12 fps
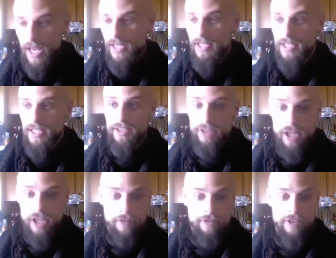I did in the
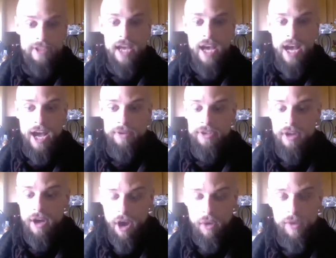office. I was
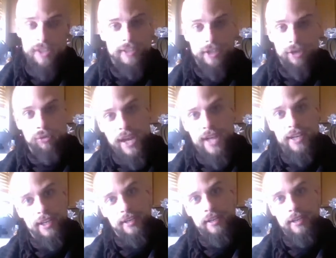always degraded.